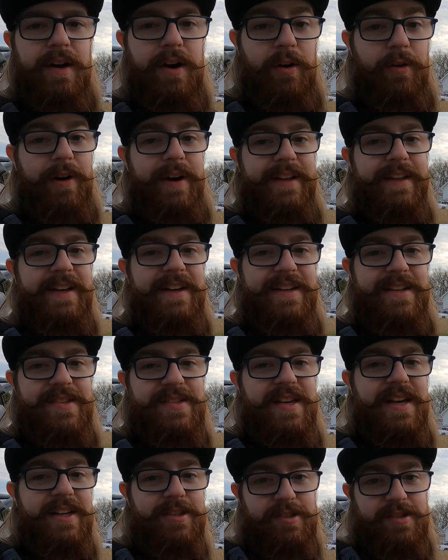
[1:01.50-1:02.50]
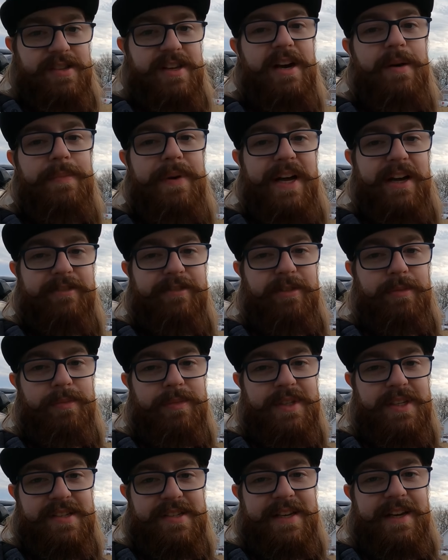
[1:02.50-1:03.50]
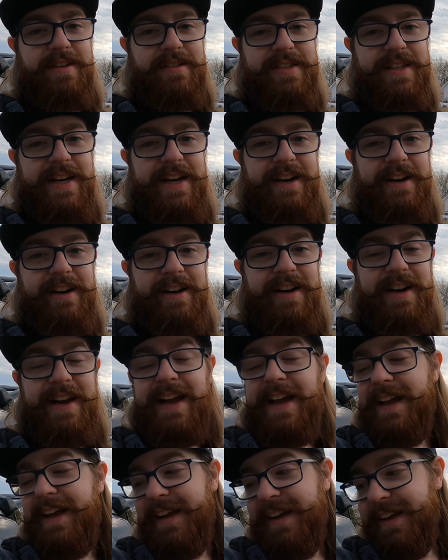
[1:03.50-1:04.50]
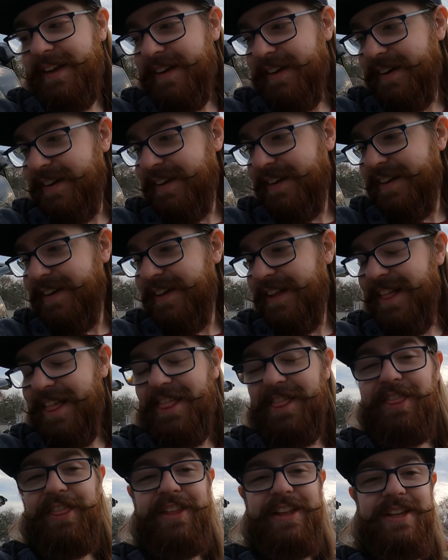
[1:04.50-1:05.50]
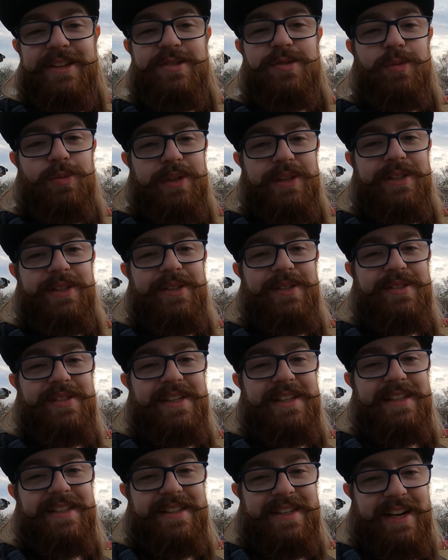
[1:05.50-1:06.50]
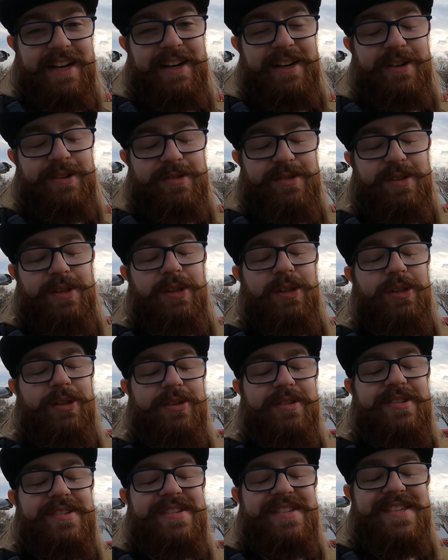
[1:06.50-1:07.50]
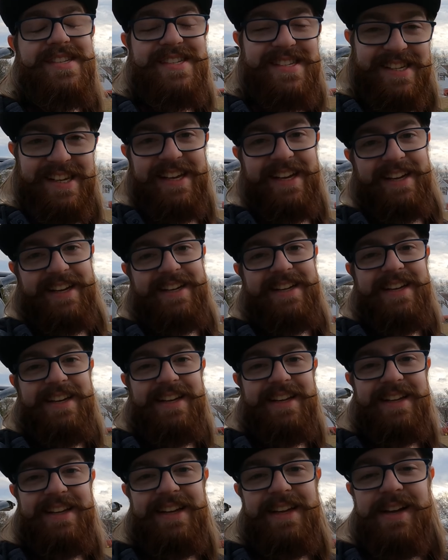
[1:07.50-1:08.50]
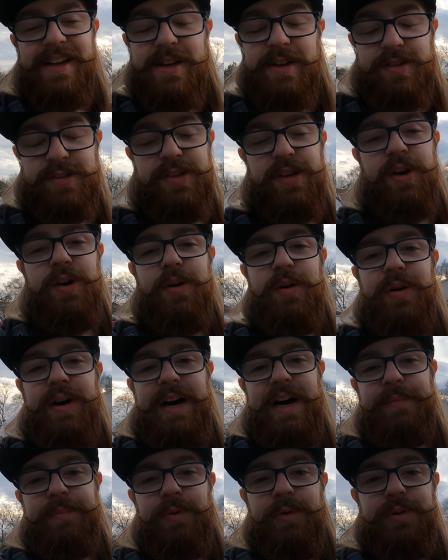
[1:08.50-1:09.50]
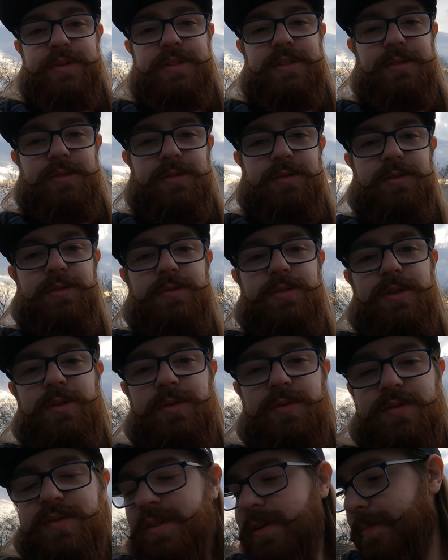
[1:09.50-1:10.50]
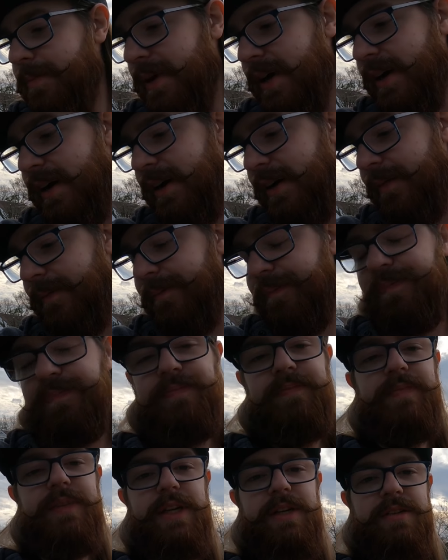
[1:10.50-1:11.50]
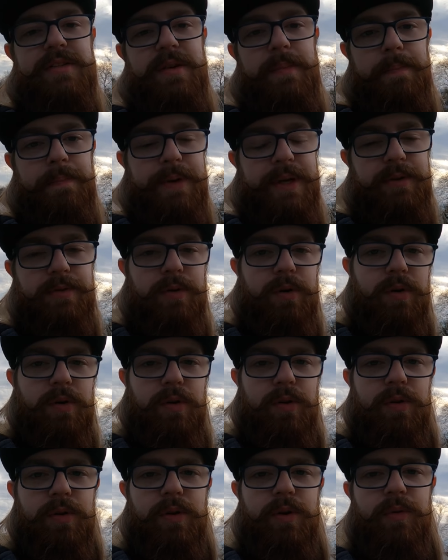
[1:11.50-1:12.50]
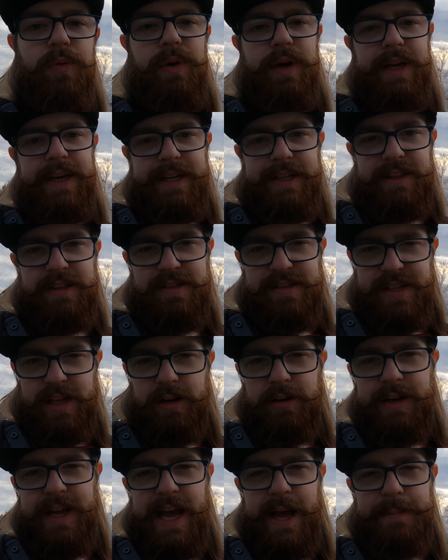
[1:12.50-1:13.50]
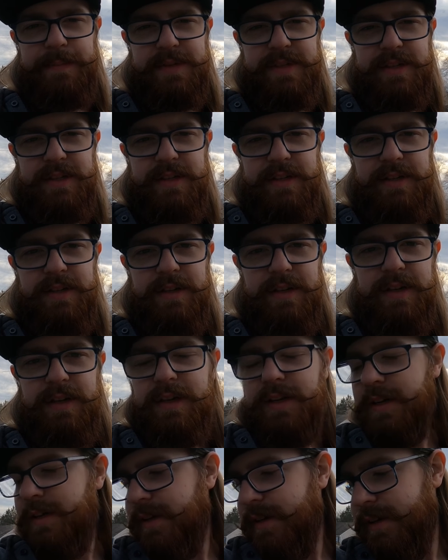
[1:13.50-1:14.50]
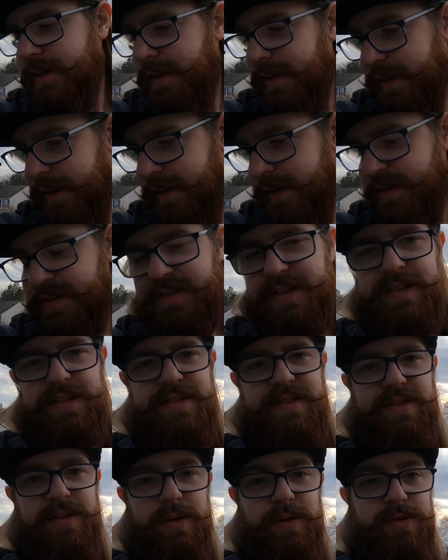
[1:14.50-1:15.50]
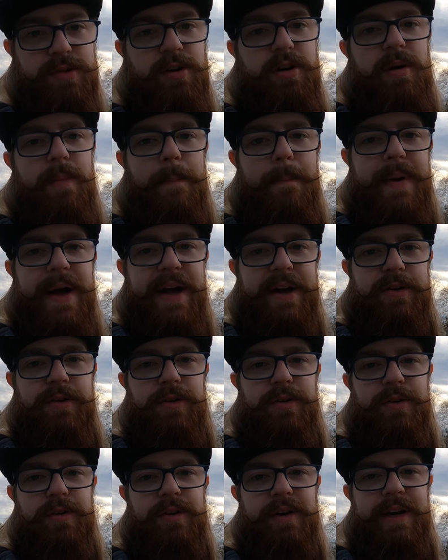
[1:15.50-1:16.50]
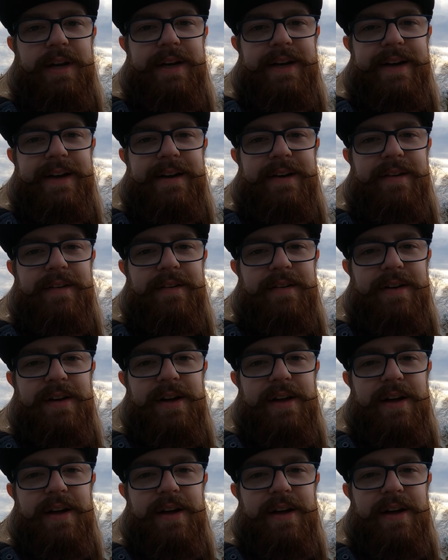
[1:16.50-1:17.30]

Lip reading: All right guys, I just got back from Discount Tire and these wheels and tires look sick. So I'm going to do some B-roll when I get the center caps in, since those are on back order right now,